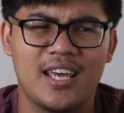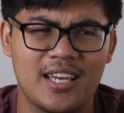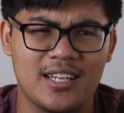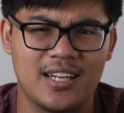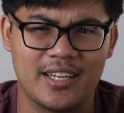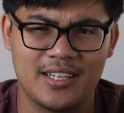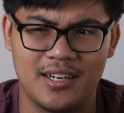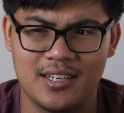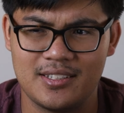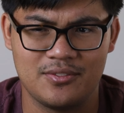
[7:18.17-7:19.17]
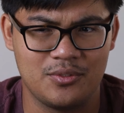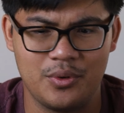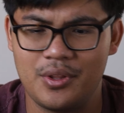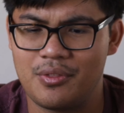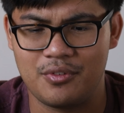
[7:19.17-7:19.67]
and I got
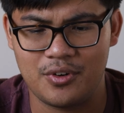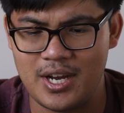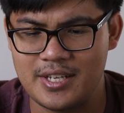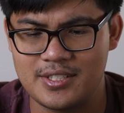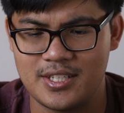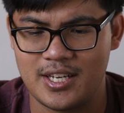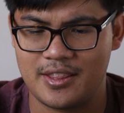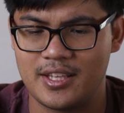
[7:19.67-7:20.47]
with Verizon, I